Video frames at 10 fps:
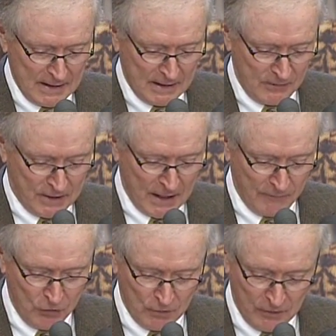the kind
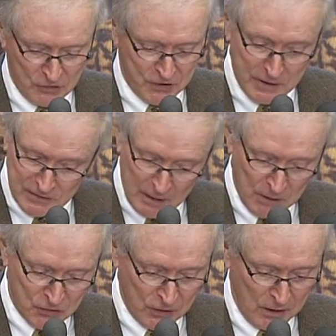of university, as I
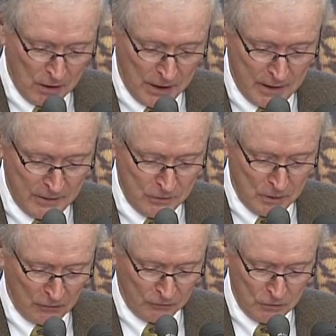mentioned earlier,
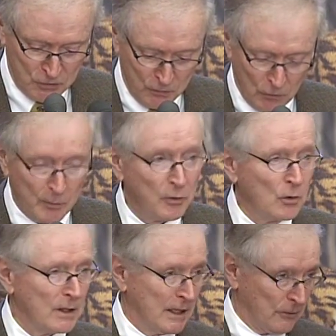U.S. News will
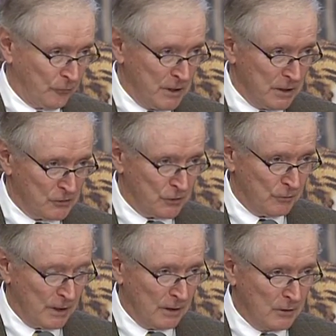report now 3 years in a
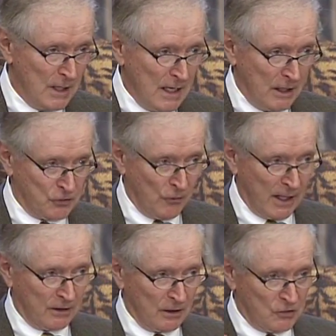row, has
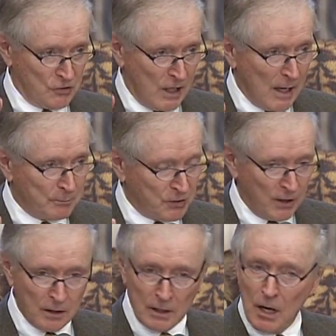ranked us top
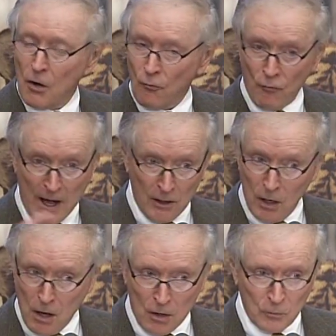tier, right
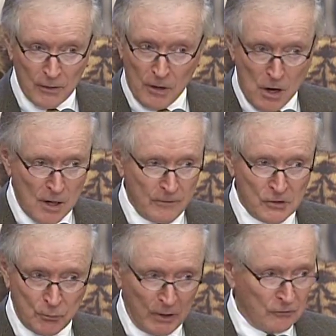along with the
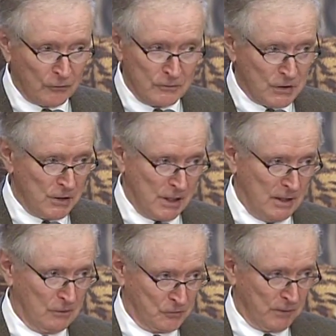Harvards, Princetons, and
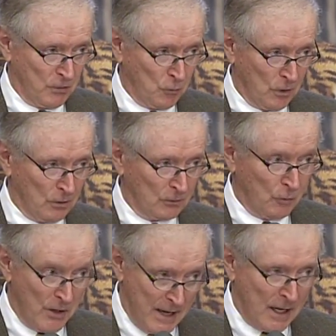Yales of the world.
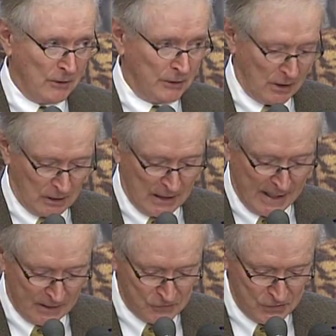We're now in their
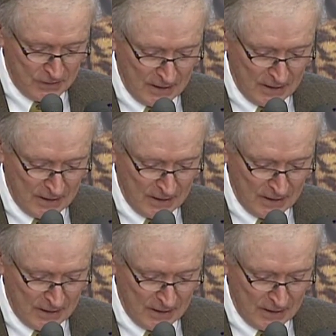class.